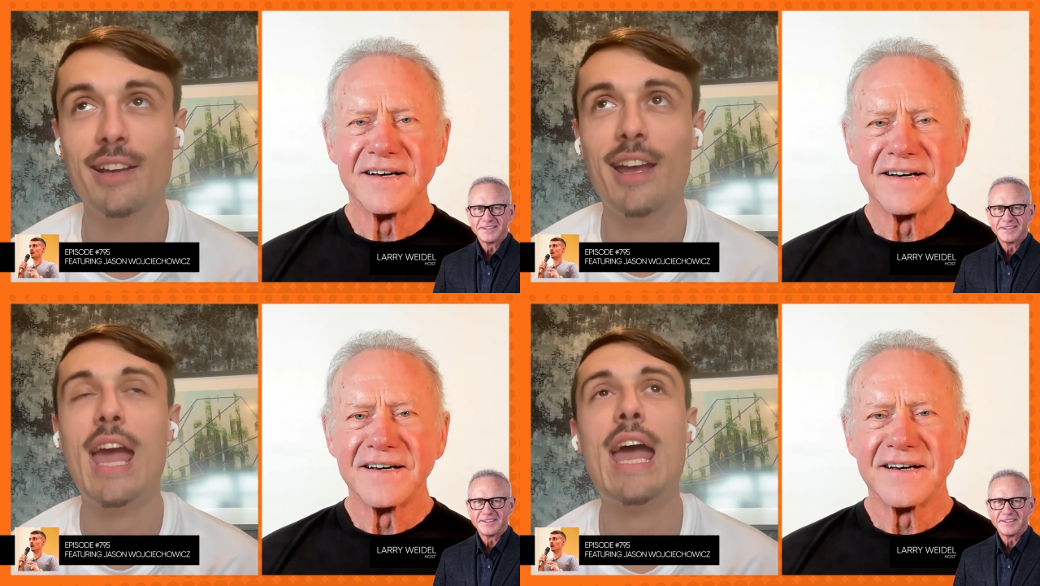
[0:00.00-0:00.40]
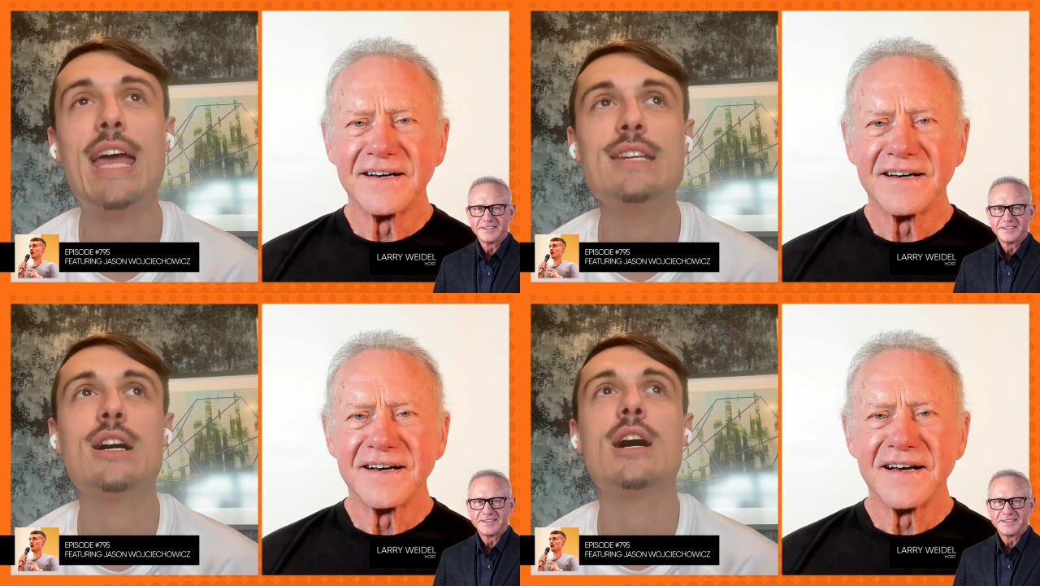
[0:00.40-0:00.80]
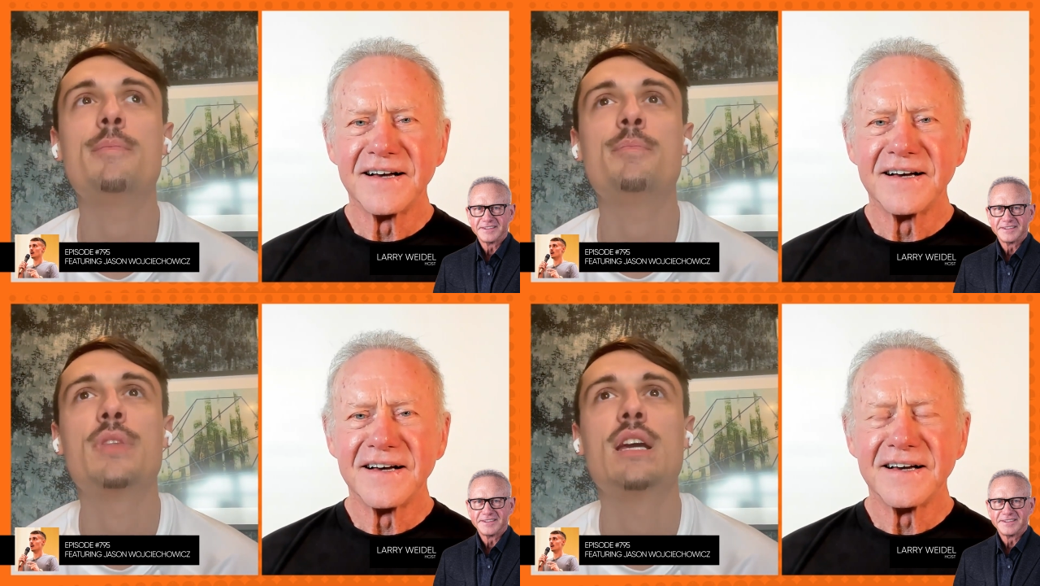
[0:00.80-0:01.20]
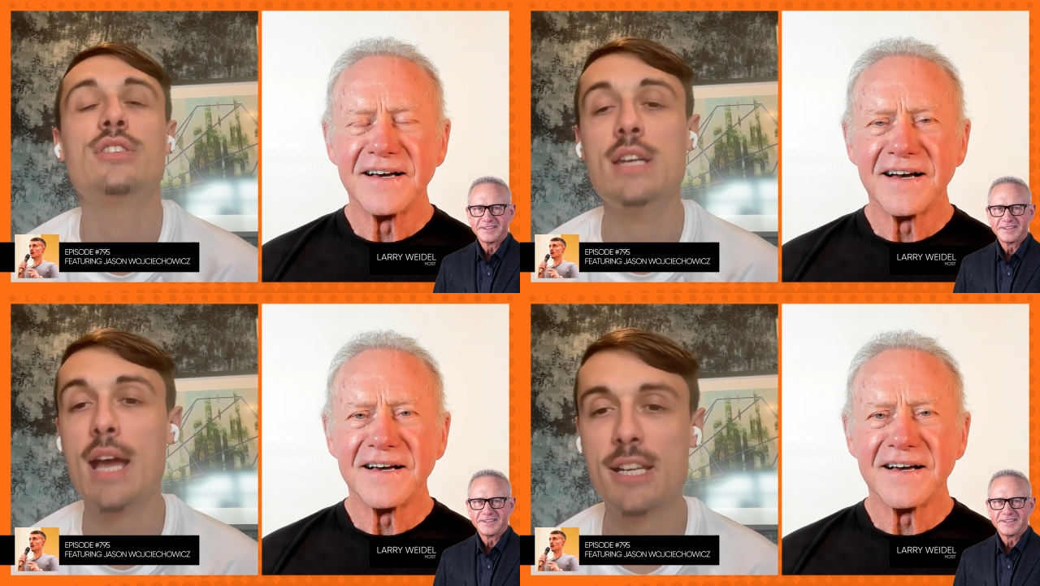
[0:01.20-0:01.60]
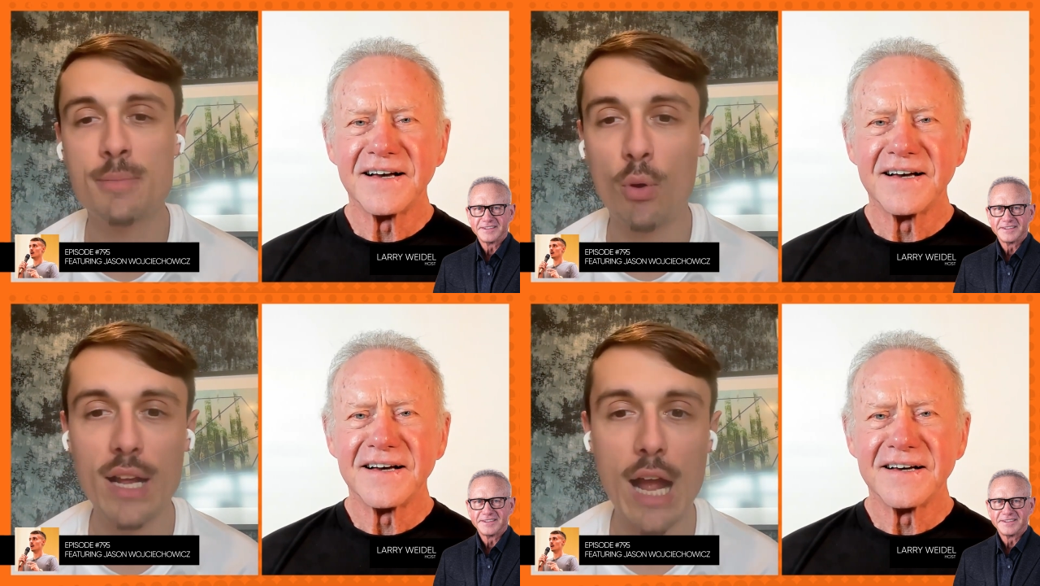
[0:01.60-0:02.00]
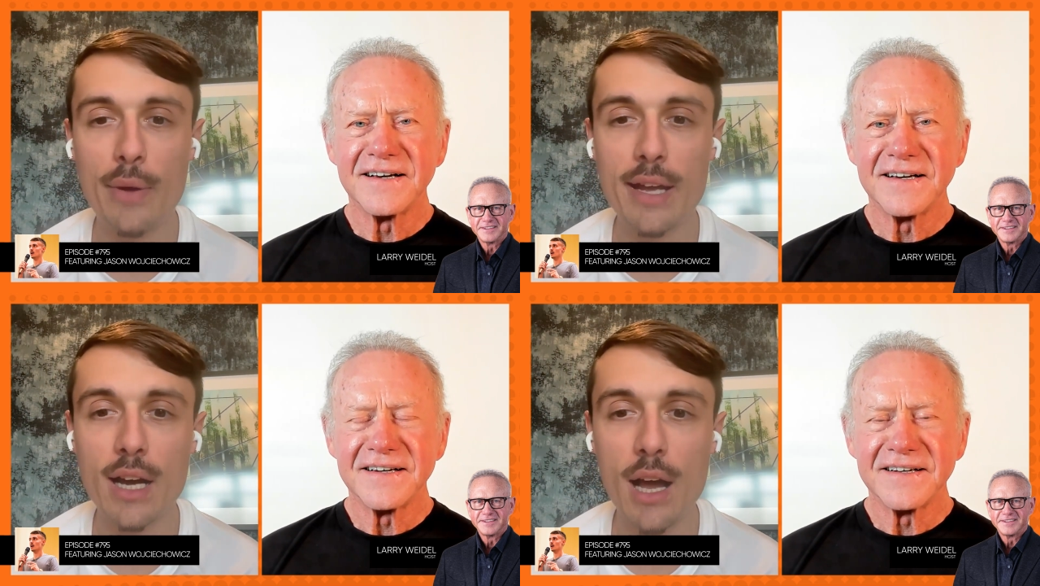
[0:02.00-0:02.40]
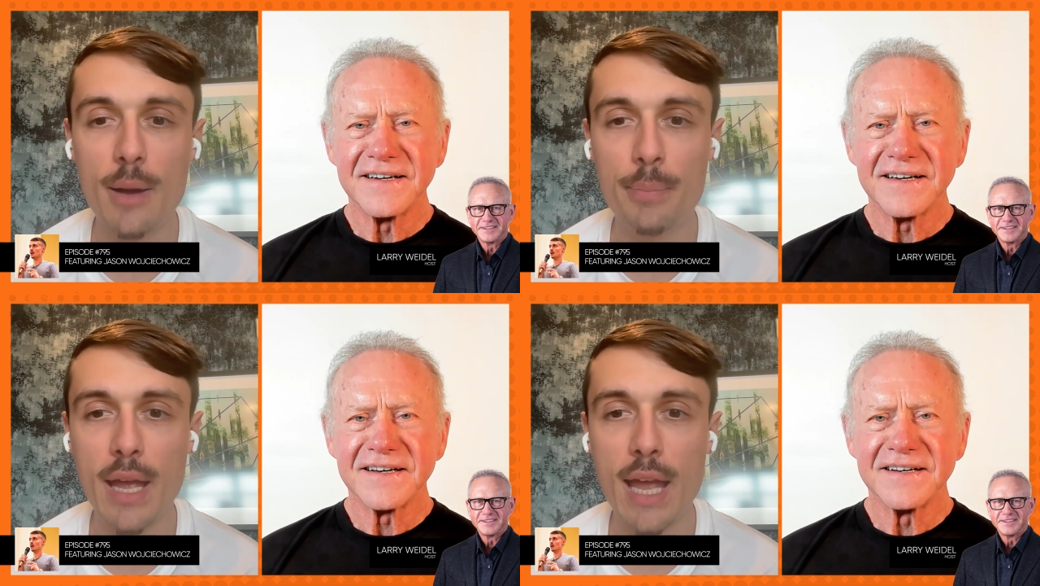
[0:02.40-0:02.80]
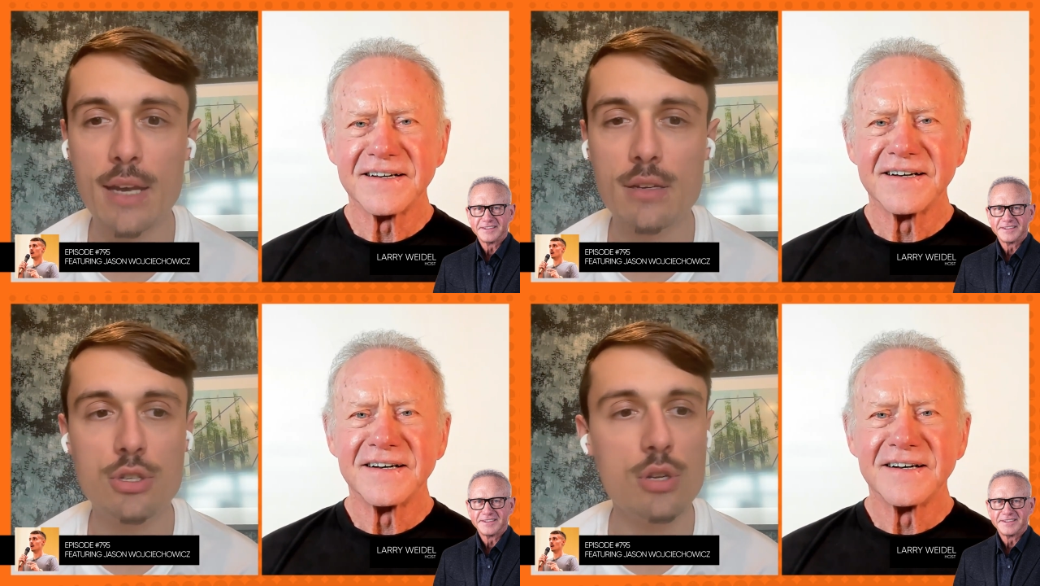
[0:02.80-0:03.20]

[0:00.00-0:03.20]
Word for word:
Speaker 1: And um, the next morning I wake up and dude,